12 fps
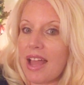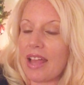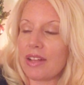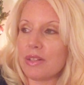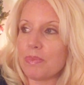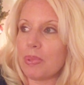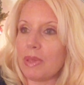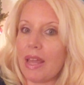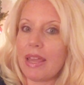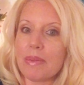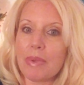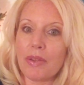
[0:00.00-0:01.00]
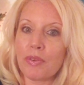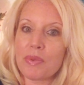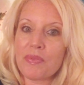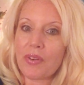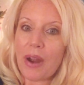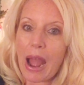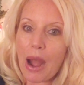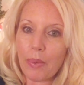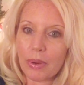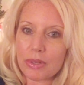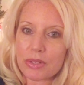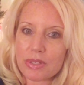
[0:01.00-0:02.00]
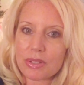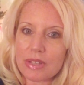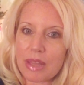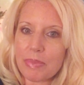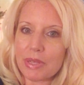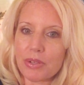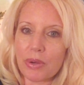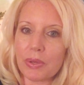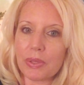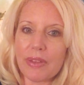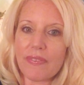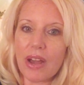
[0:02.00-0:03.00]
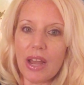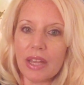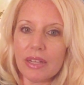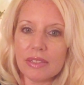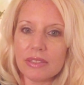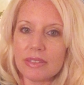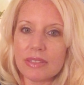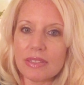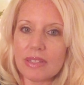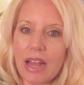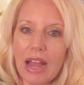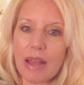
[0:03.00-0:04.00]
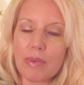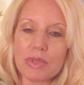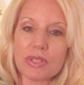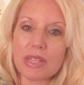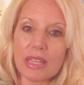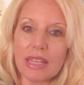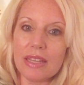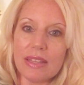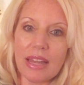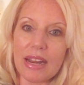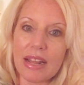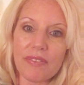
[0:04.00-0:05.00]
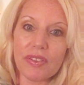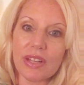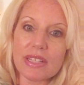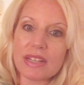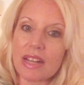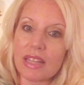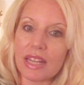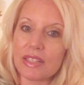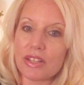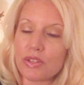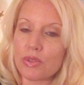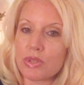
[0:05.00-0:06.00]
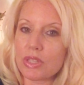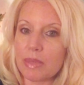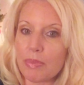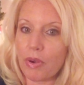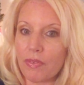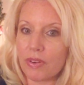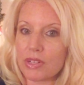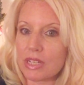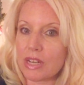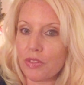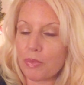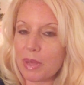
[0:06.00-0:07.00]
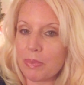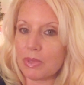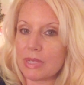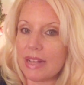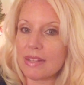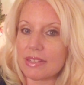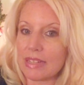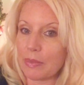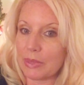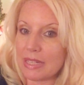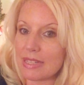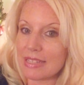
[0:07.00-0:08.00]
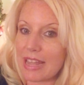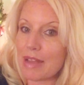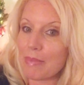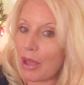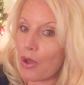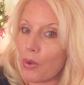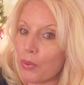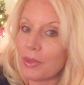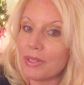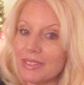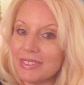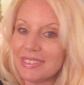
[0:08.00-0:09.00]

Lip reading: I could play in my room for hours and be totally fine. I was the kid that I really didn't like to do sleepovers at other people's houses. I wanted to stay at my own.